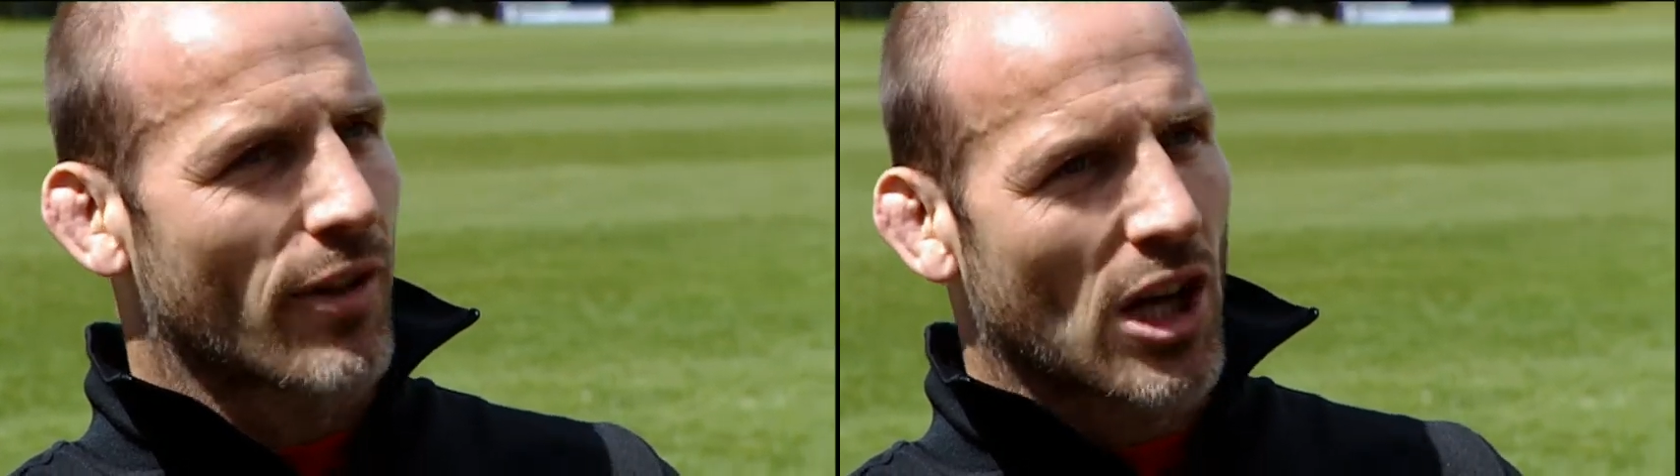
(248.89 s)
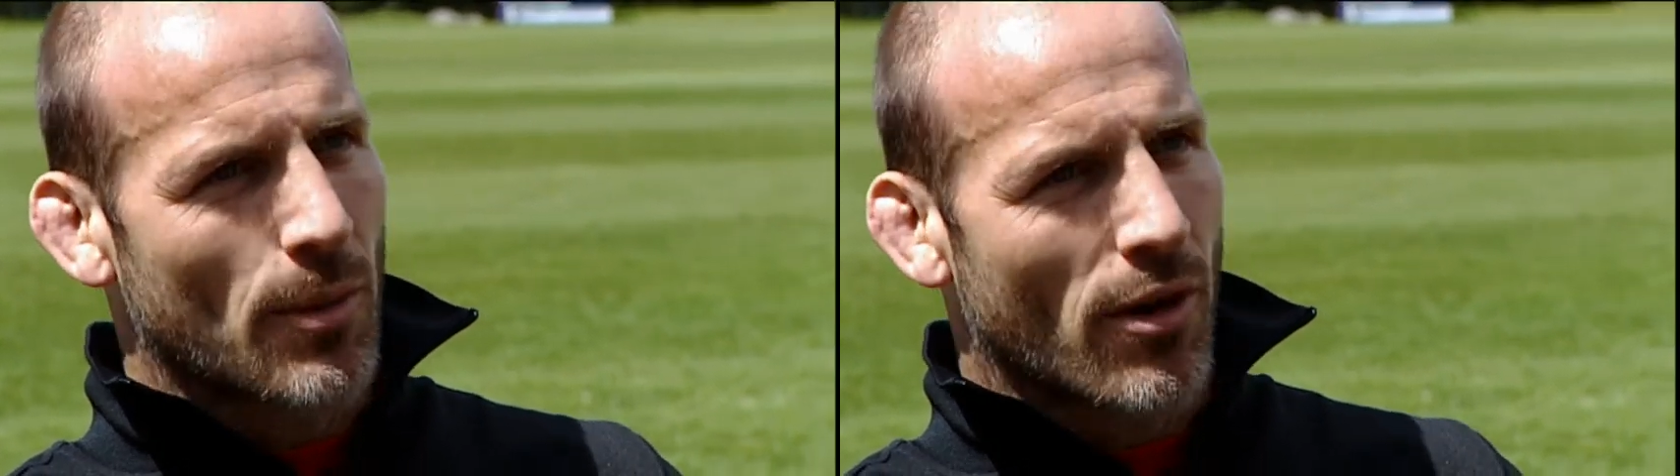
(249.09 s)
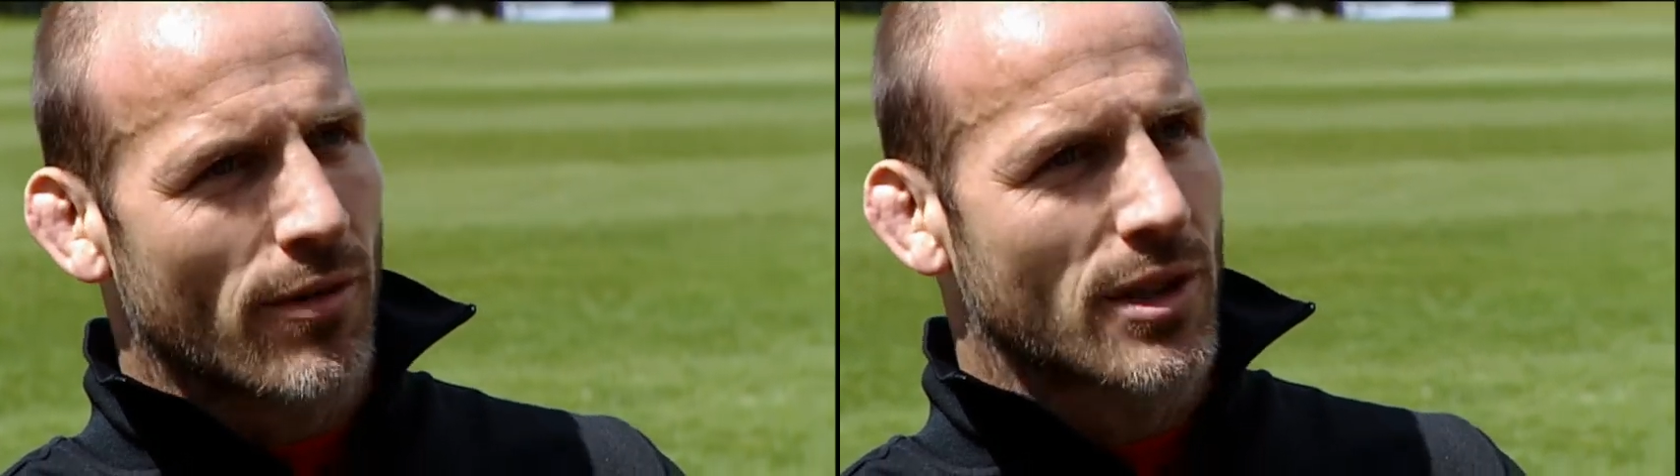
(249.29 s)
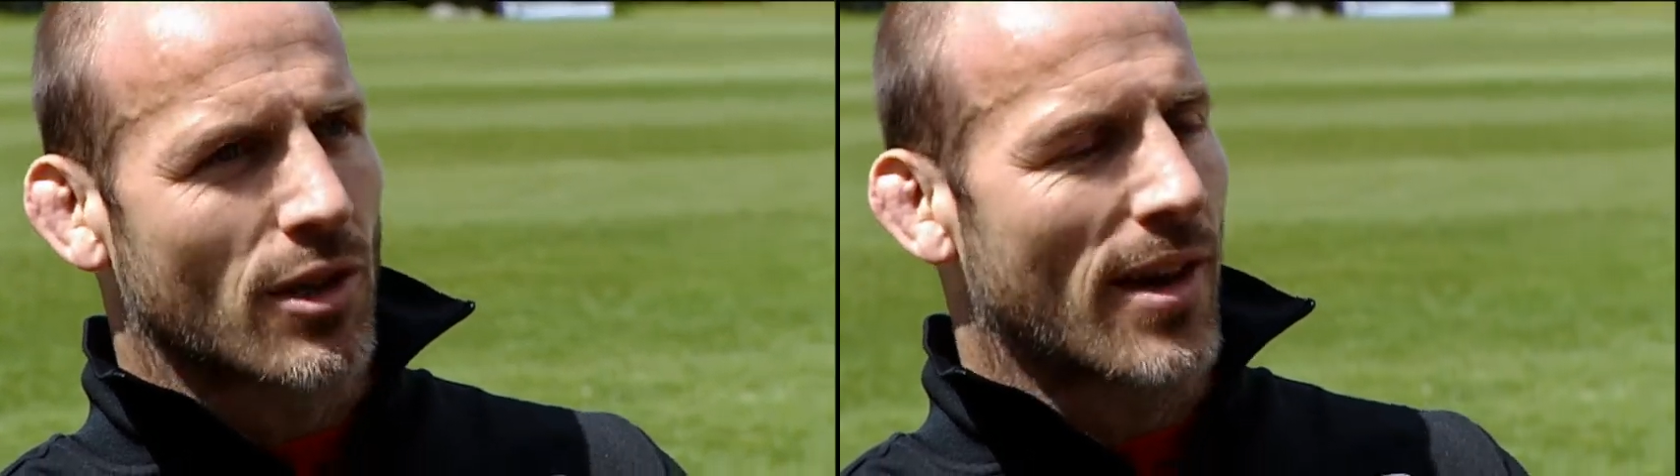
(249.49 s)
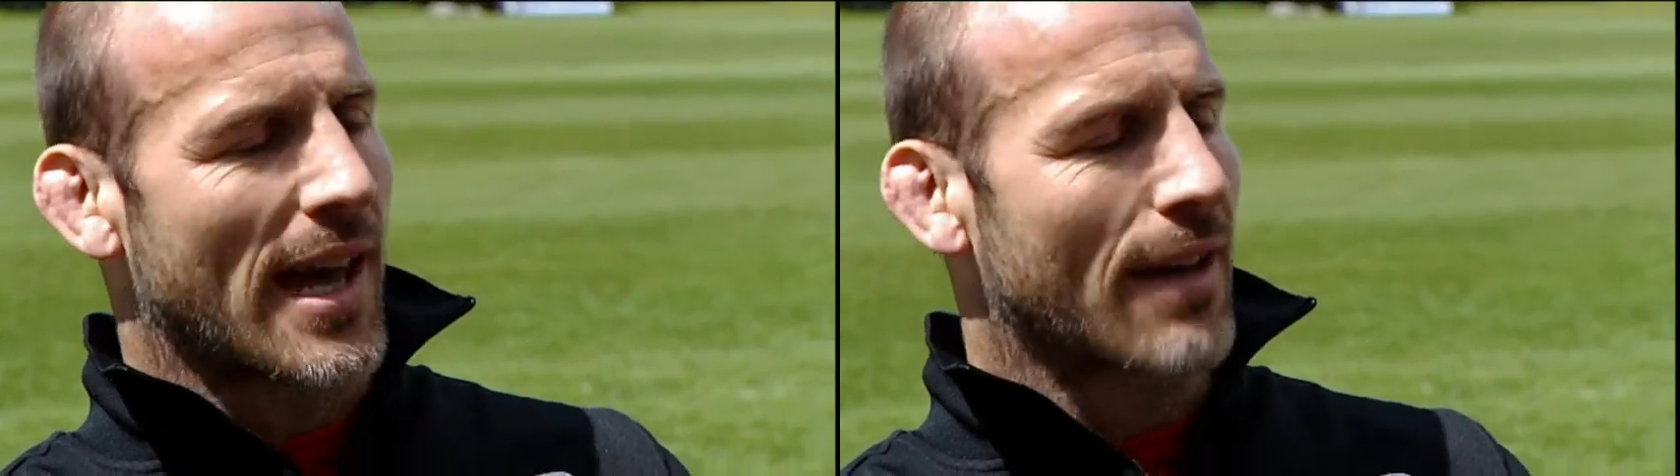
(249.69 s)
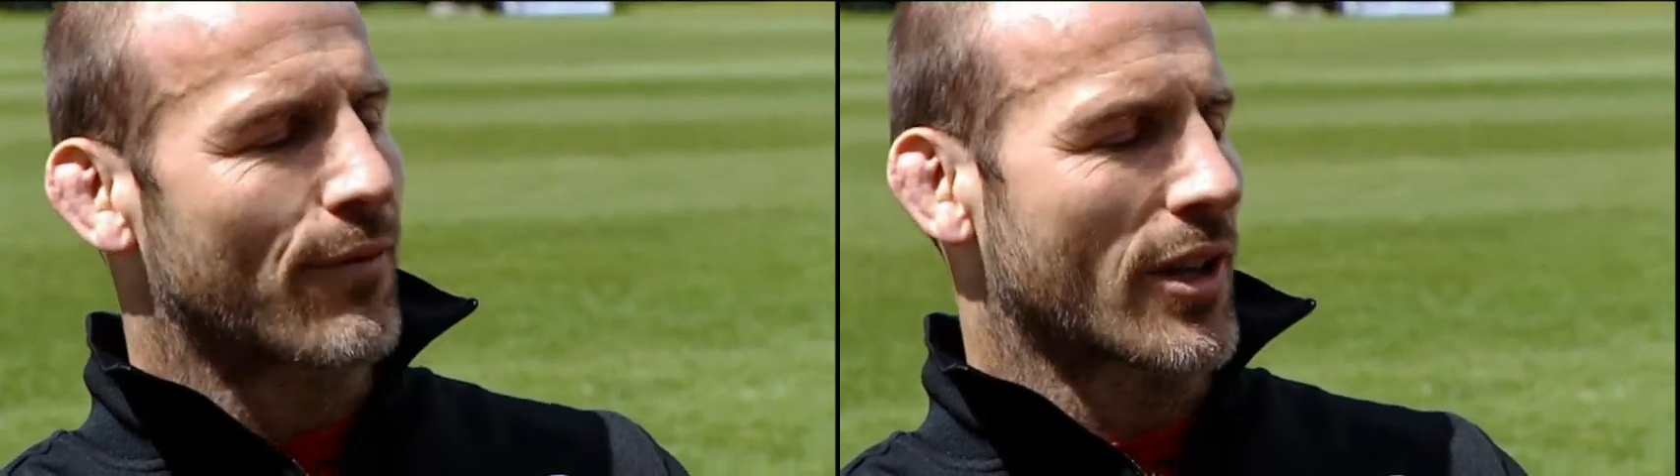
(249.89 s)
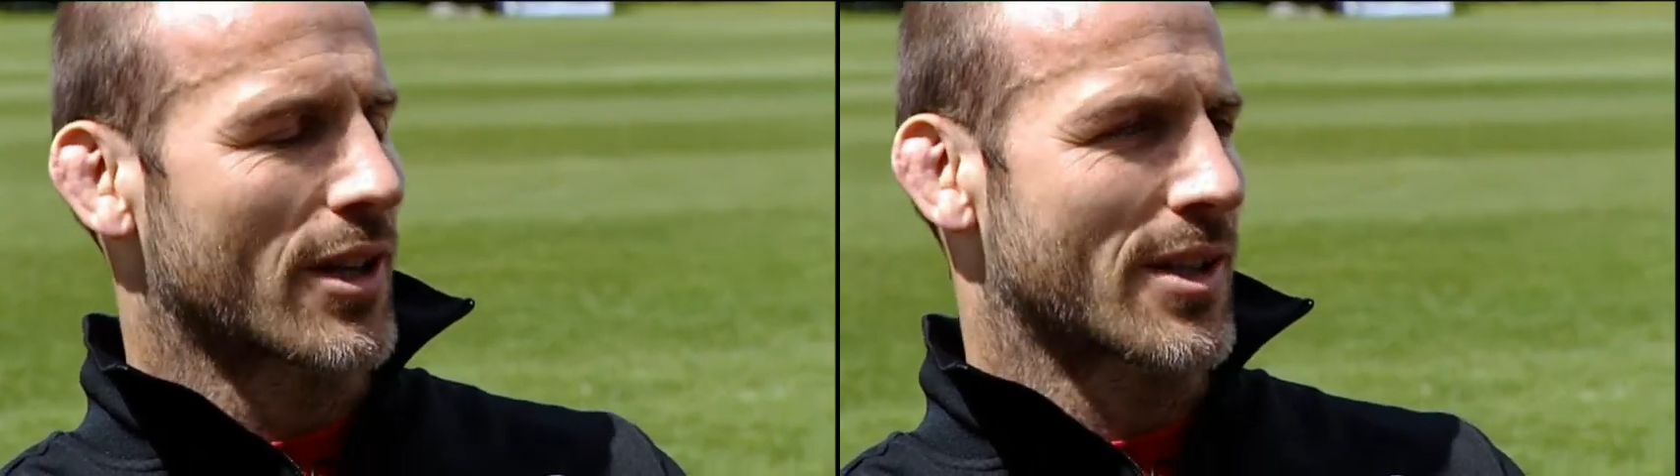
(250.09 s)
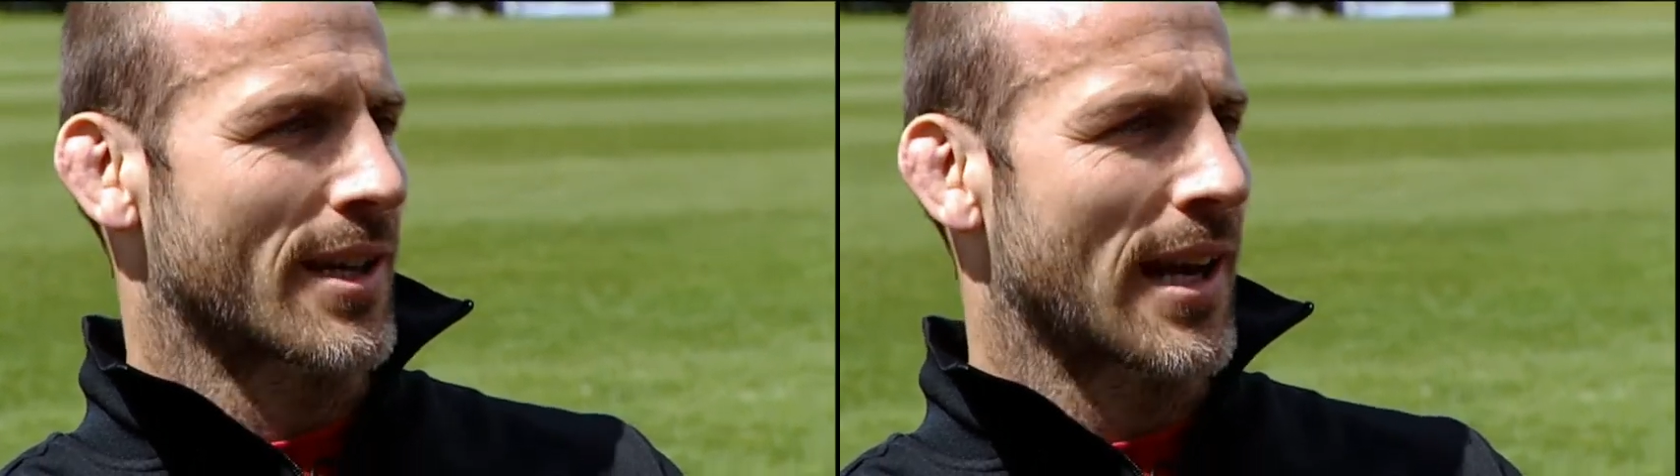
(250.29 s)
The club are obviously great
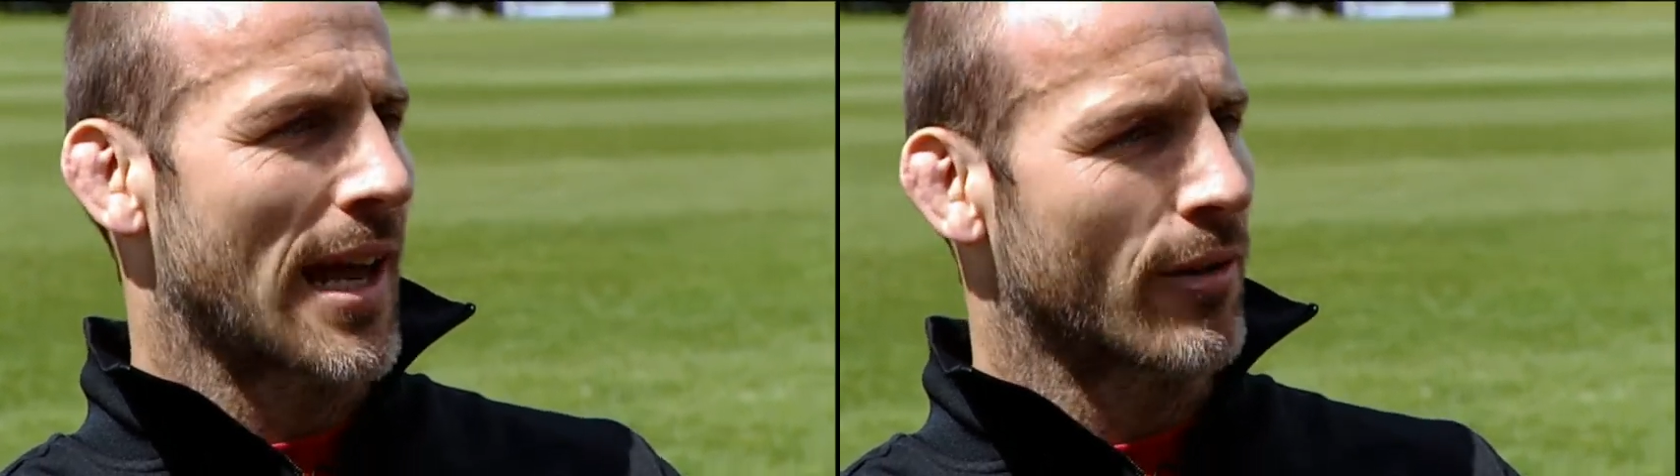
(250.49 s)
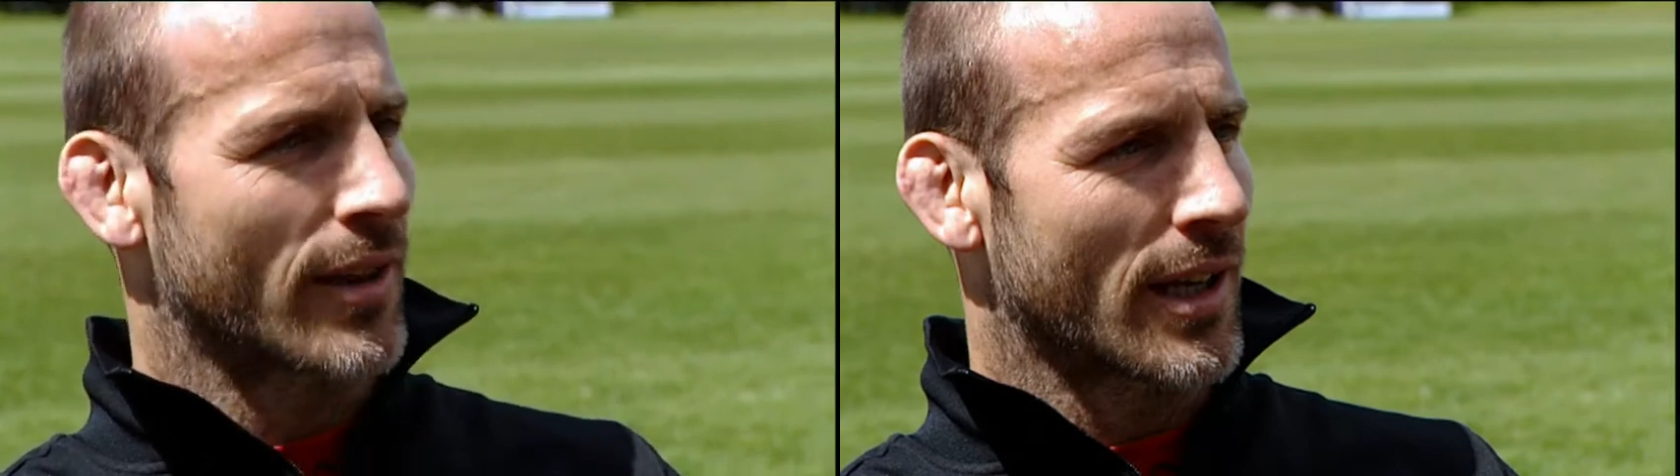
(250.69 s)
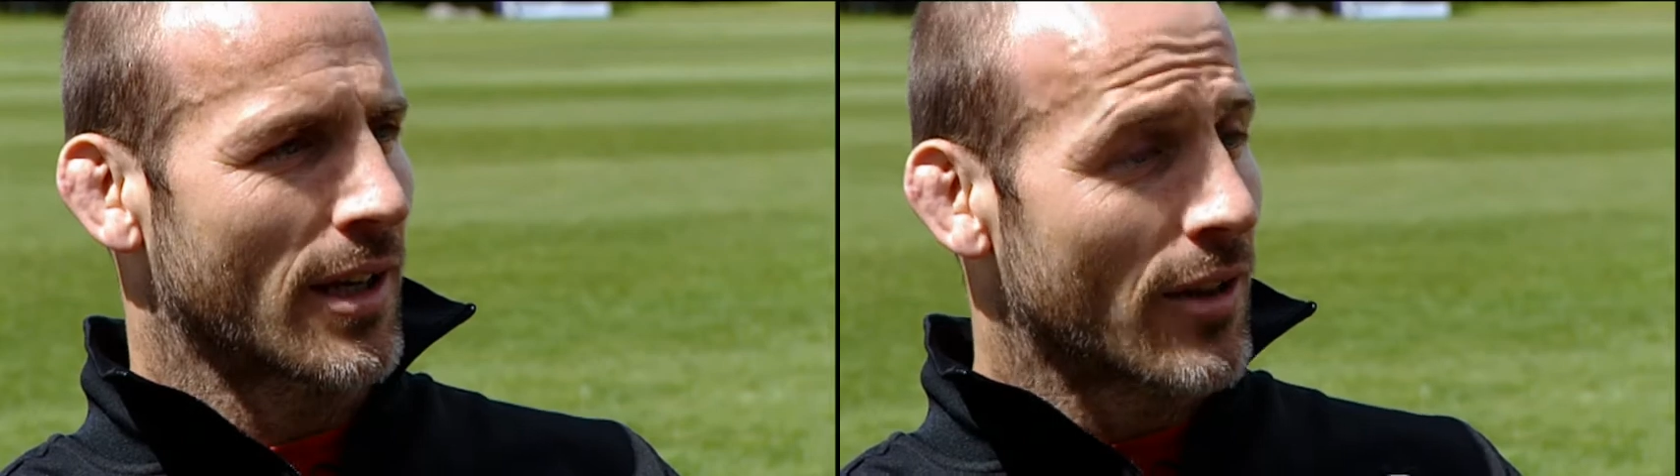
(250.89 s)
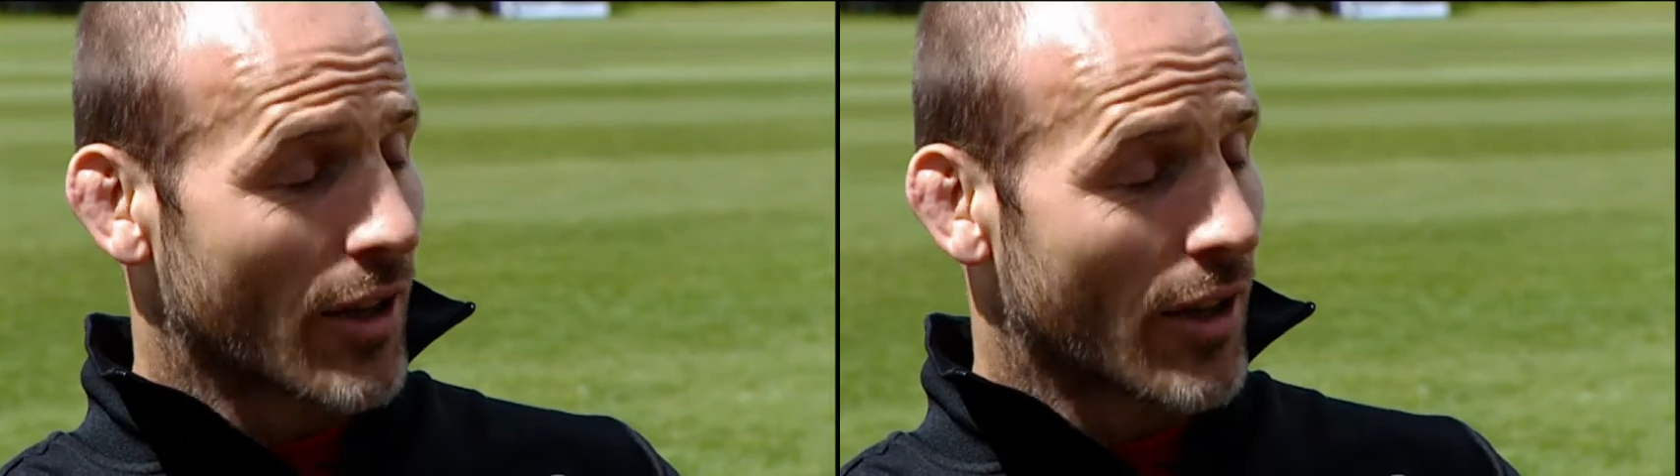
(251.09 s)
advocates in allowing the,